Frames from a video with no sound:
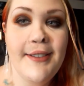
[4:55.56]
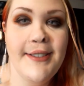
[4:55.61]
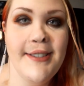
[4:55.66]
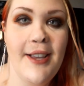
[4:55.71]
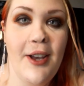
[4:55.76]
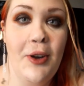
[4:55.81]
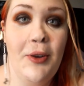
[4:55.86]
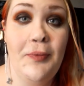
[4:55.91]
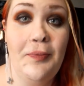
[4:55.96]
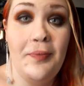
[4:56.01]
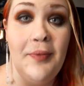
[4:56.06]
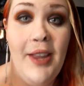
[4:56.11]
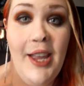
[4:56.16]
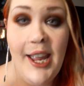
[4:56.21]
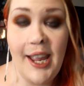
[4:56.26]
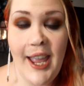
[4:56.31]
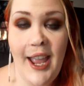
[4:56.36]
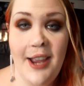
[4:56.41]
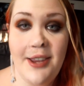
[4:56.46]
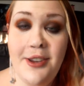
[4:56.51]
So
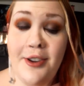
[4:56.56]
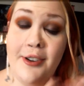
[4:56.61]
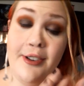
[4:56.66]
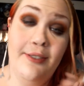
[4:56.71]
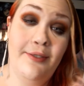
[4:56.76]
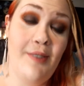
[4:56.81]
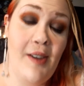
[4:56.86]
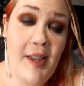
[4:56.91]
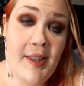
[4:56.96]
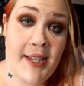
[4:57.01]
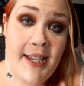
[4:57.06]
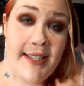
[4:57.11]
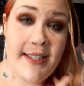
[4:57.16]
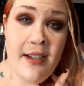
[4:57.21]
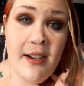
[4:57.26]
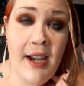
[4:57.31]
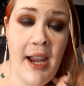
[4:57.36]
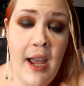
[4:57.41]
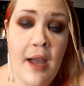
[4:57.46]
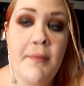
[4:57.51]
again, you can find these
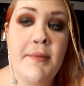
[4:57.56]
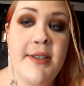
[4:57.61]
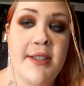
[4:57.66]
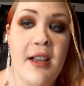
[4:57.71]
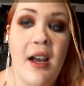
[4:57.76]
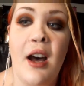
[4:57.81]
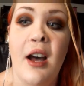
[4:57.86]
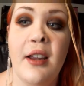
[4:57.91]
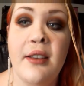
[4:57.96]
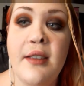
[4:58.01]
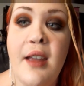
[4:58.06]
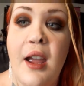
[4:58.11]
on Amazon.